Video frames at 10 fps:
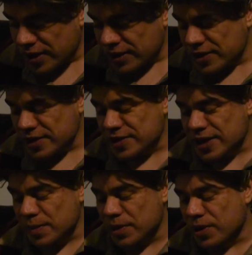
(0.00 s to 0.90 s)
Here's the
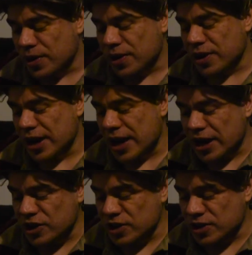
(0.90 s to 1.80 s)
same girl, and
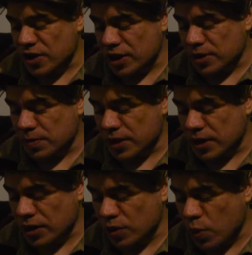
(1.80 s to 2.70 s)
she interacted with me in
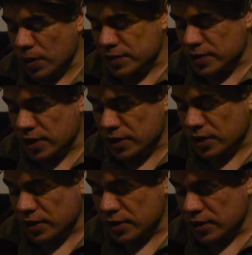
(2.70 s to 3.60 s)
other website
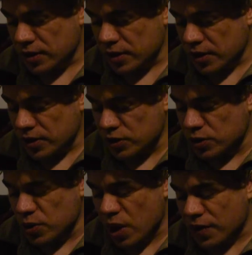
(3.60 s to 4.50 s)
here. Do
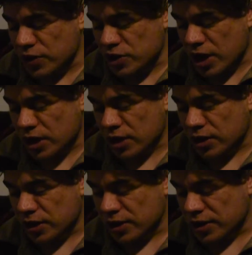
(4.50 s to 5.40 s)
you have a channel here?